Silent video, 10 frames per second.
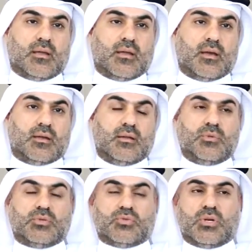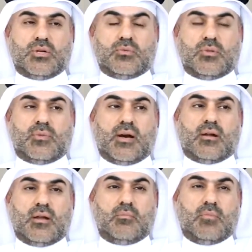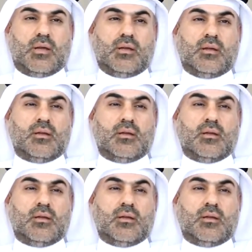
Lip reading: We tried with Bizbahrain Bay